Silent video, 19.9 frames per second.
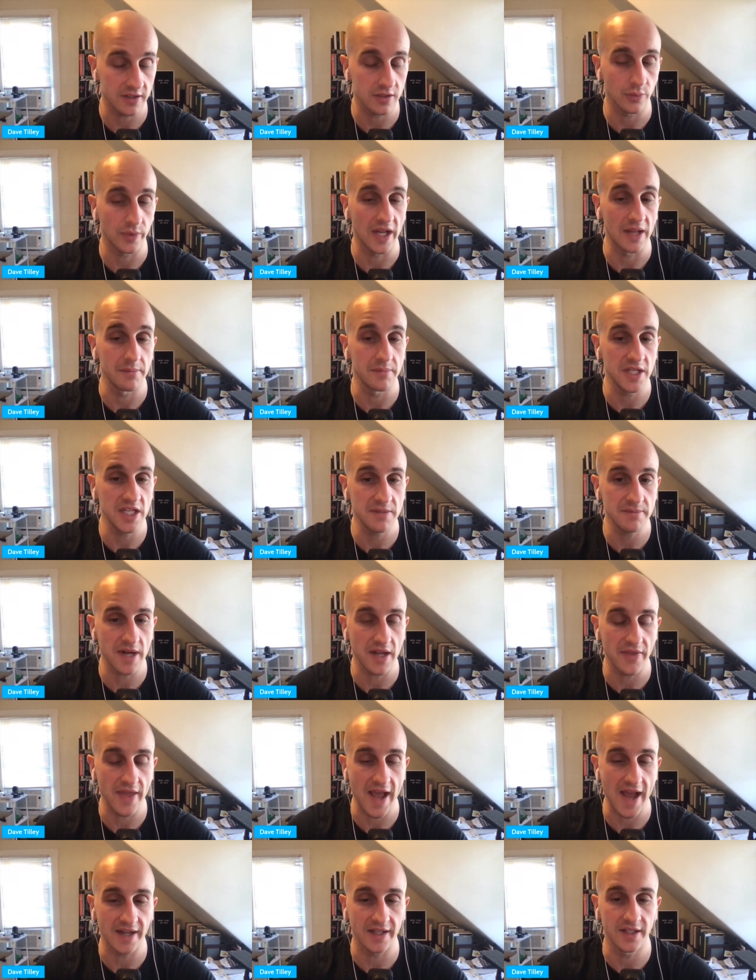So what I mean by
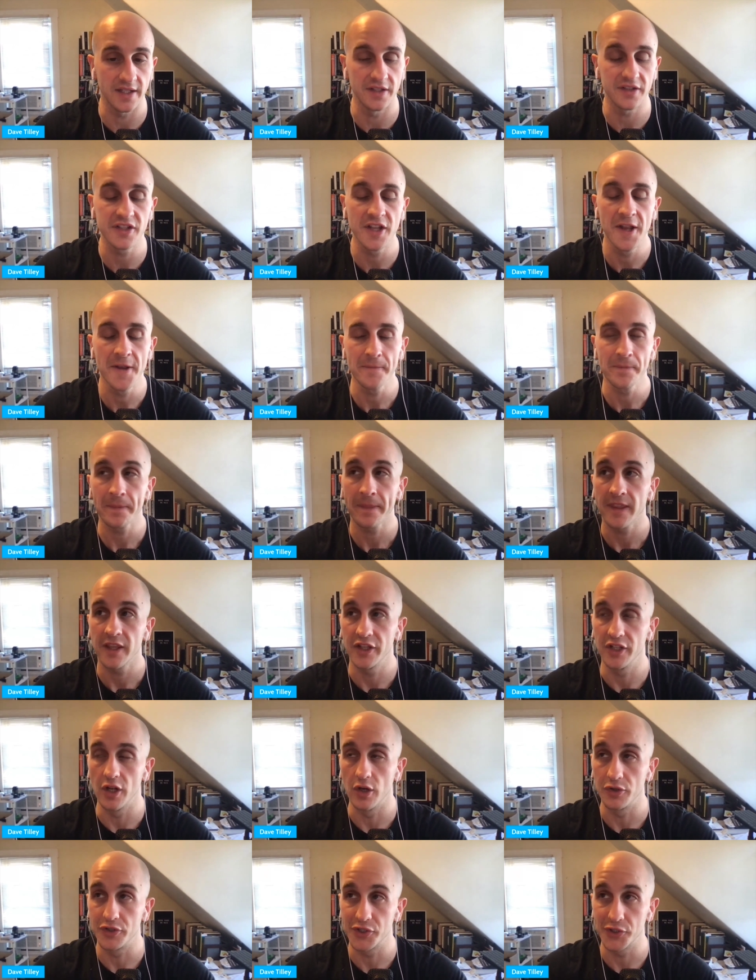that is,
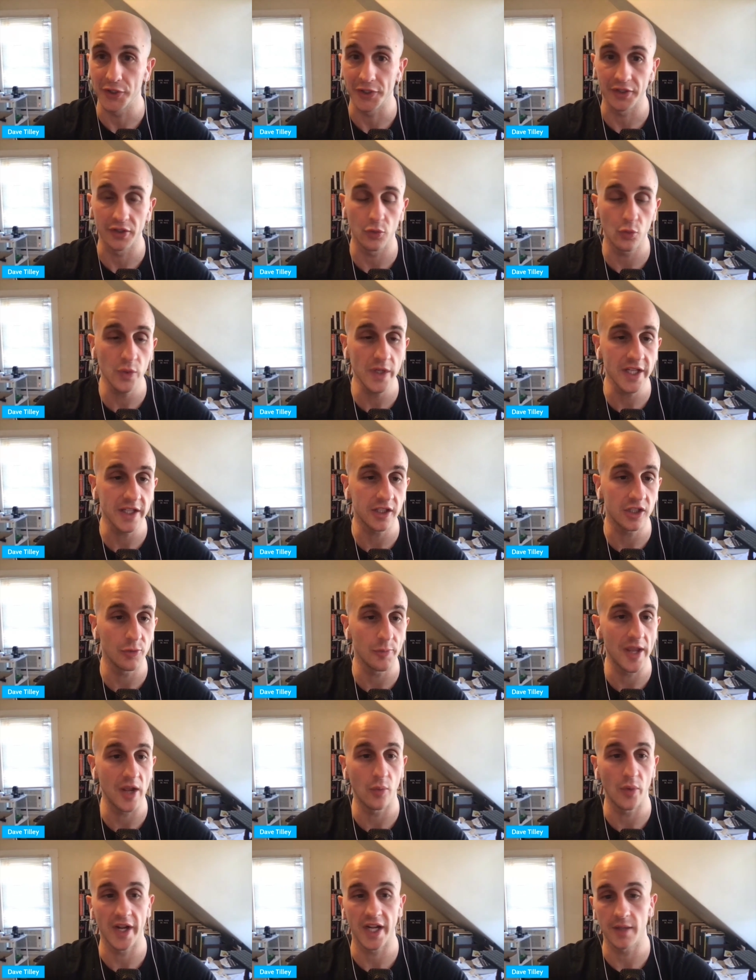during the week, you
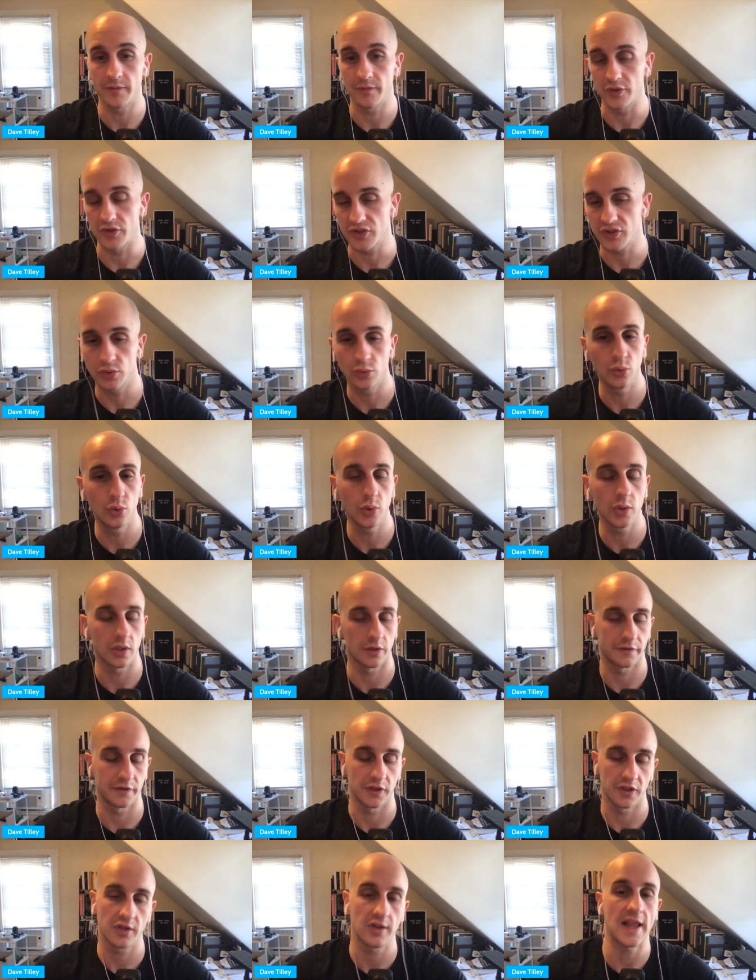may wake up for school or
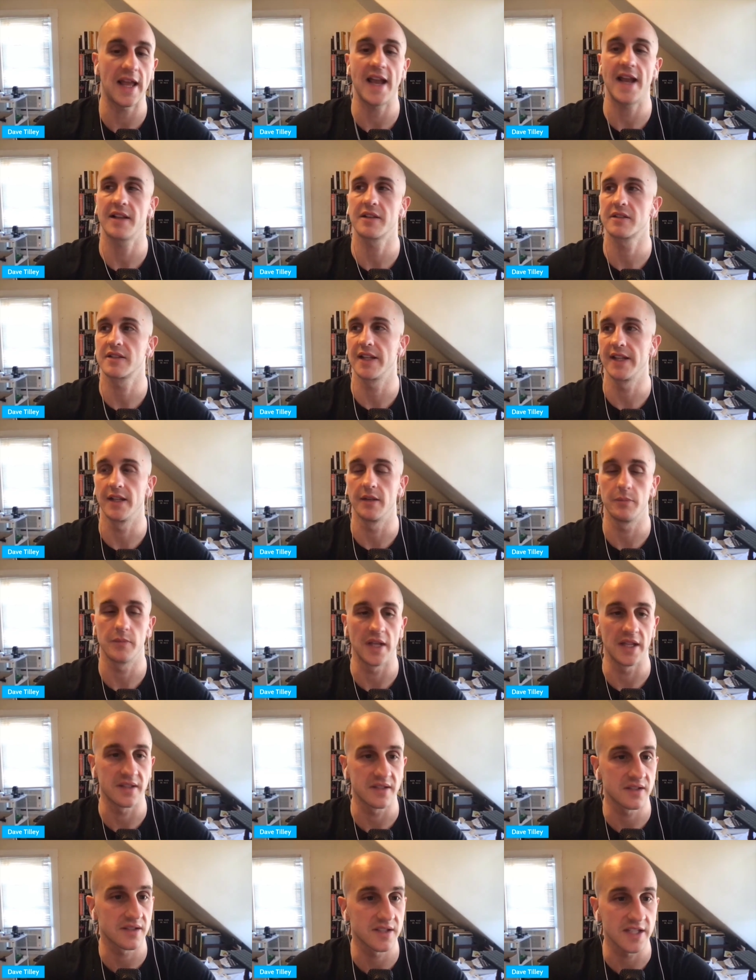for class, say
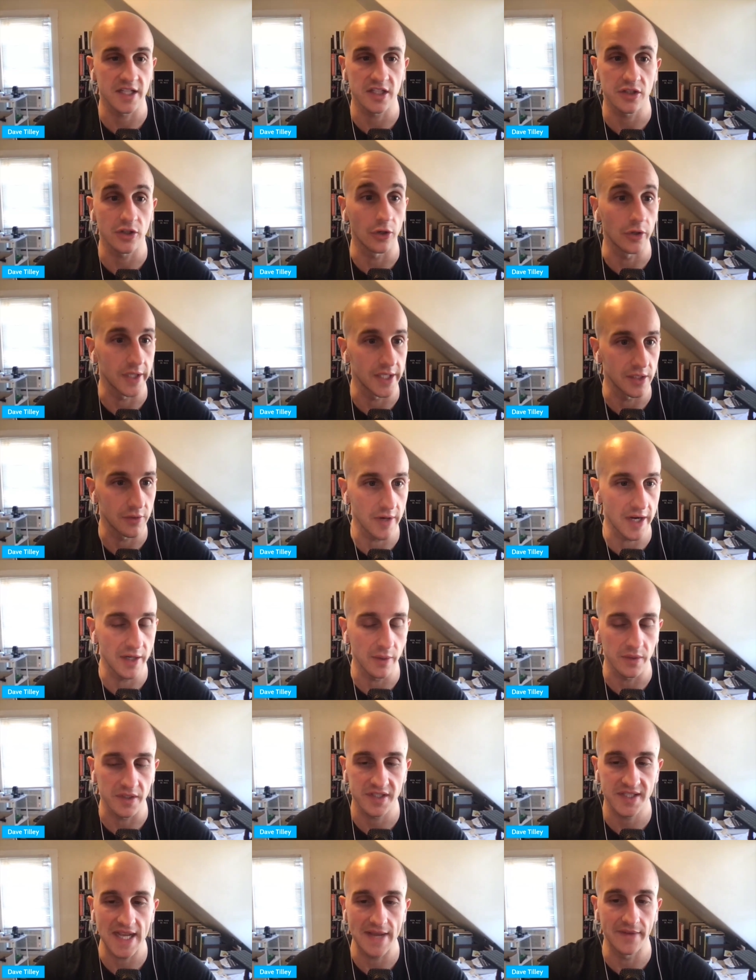it's 6:30, right? Or
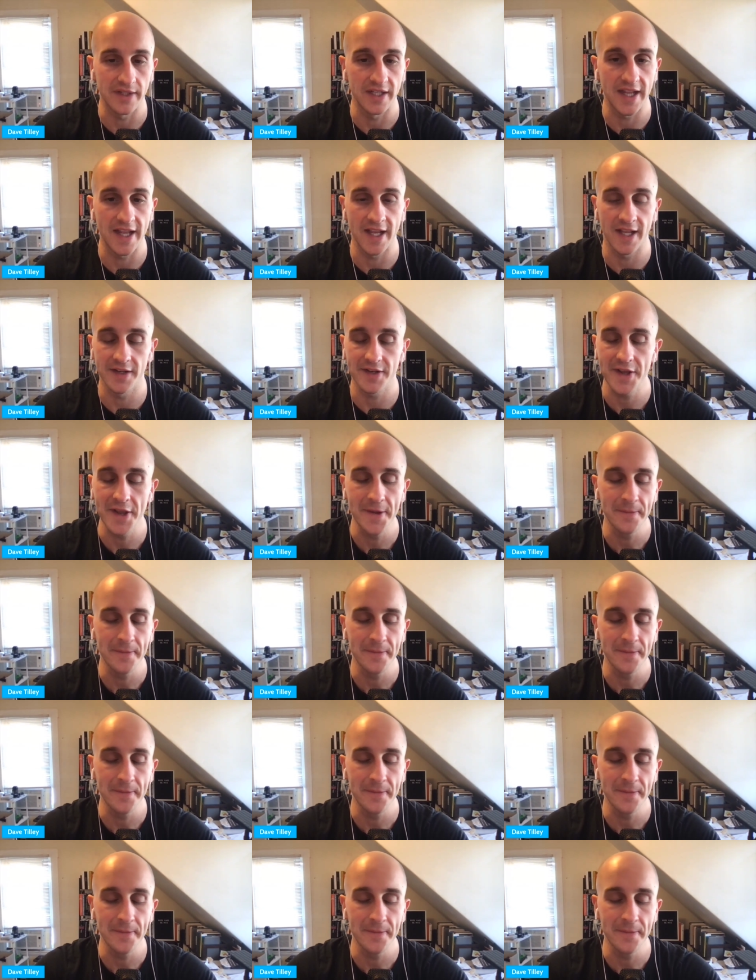7. And